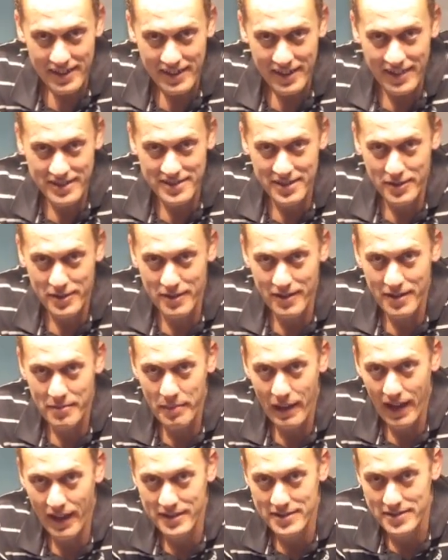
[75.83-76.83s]
You guys don't know
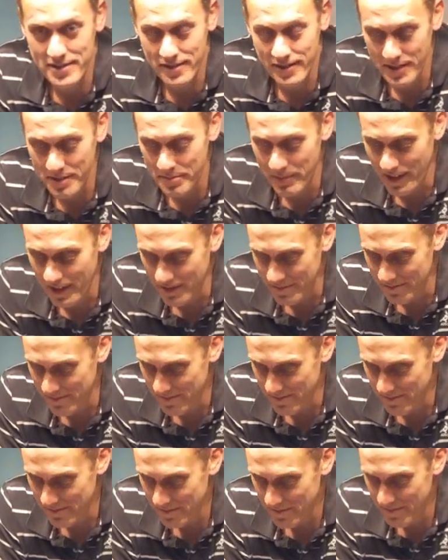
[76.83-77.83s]
the backstory, but